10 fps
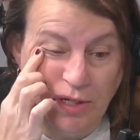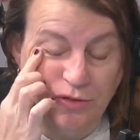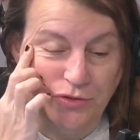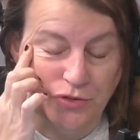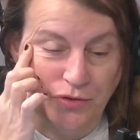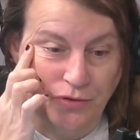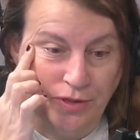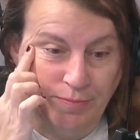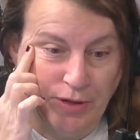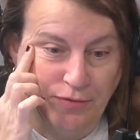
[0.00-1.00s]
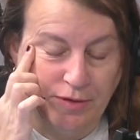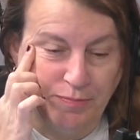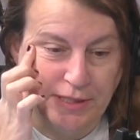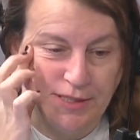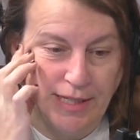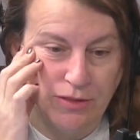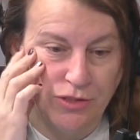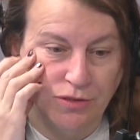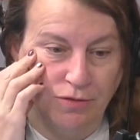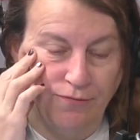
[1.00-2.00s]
concerned about the potential